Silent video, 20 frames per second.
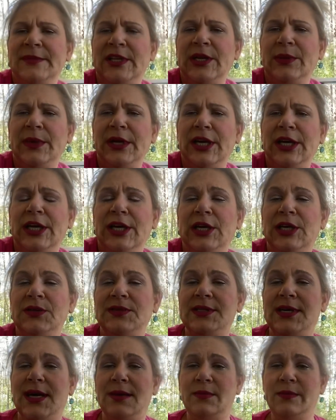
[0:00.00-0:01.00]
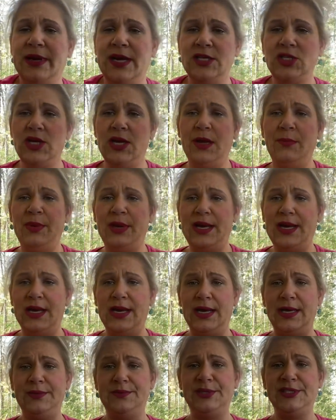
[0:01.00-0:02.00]
Here we go. Time to buy a
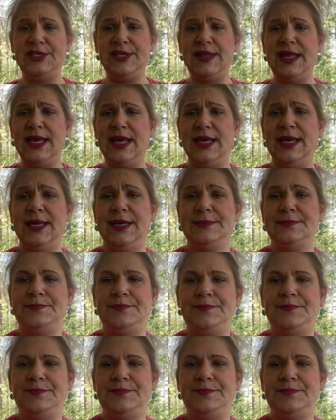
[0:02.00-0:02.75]
tripod. What you think?